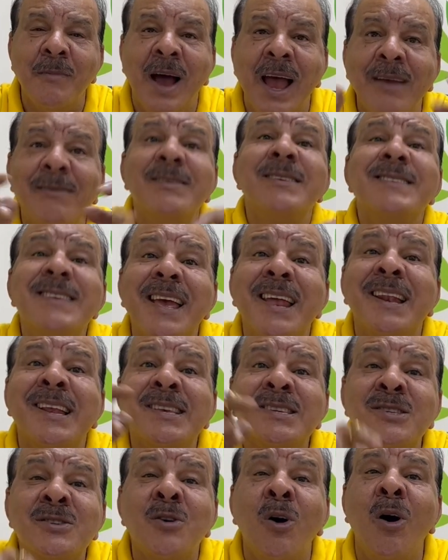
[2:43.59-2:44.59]
I will say
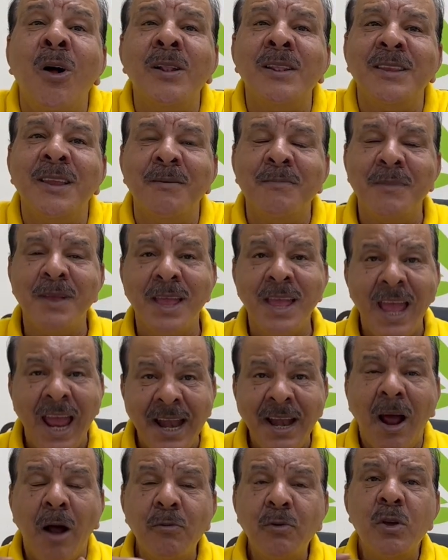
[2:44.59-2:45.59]
resolve them.
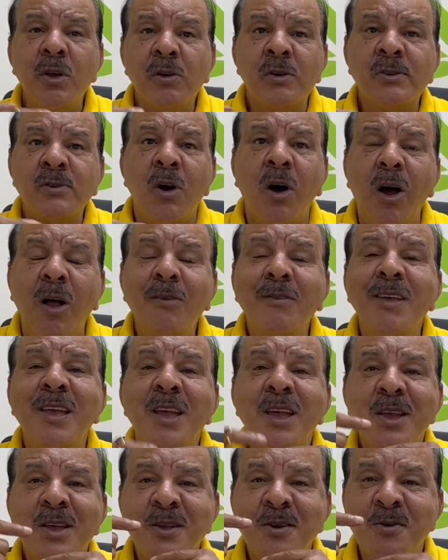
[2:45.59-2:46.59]
And how do you resolve?
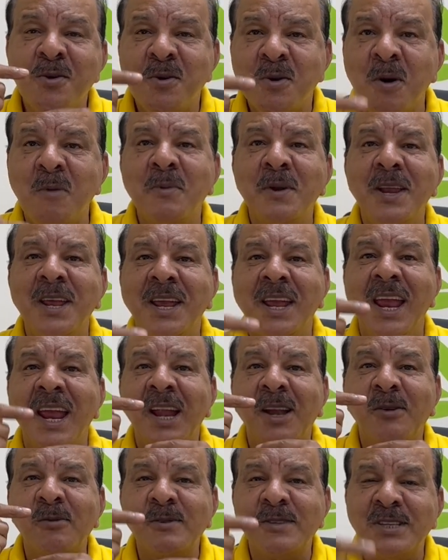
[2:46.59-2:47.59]
You communicate,
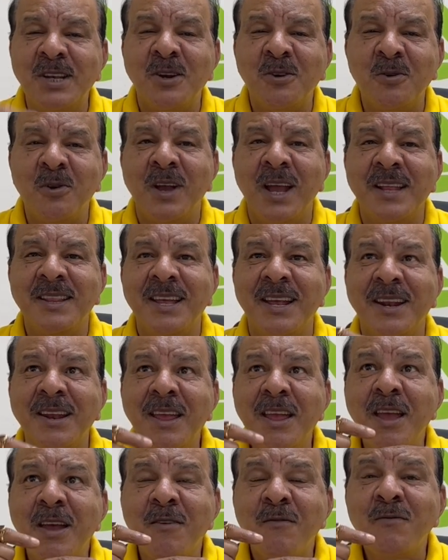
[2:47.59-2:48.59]
you sit together
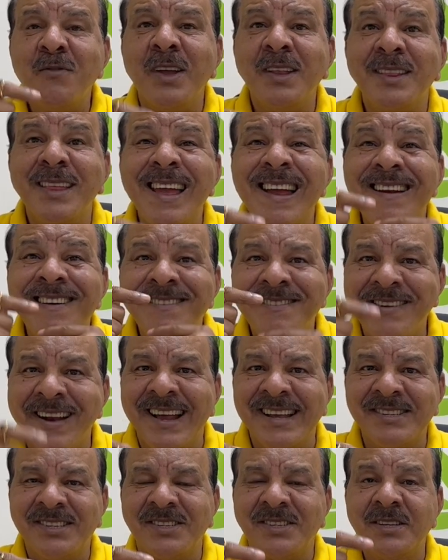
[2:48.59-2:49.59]
with
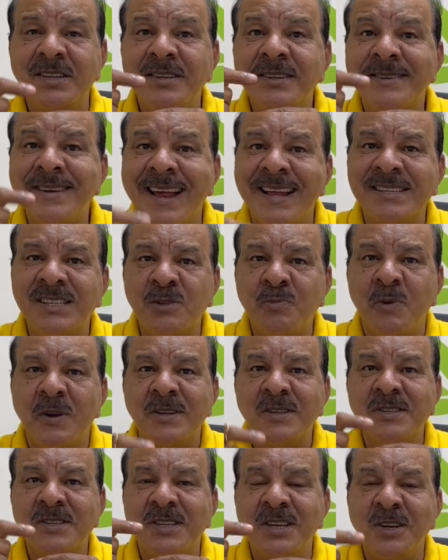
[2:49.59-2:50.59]
trust,
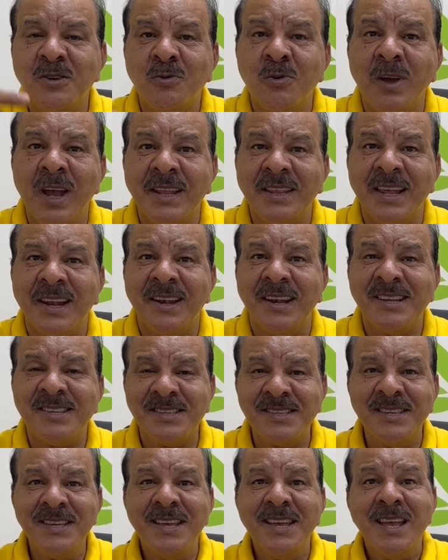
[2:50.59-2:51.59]
transparency,
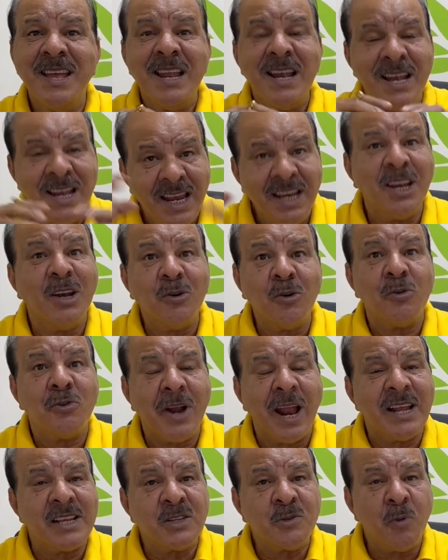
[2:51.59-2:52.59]
togetherness, leading to
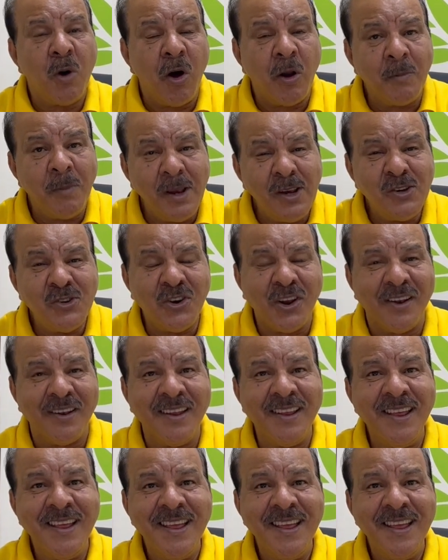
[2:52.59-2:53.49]
transformation.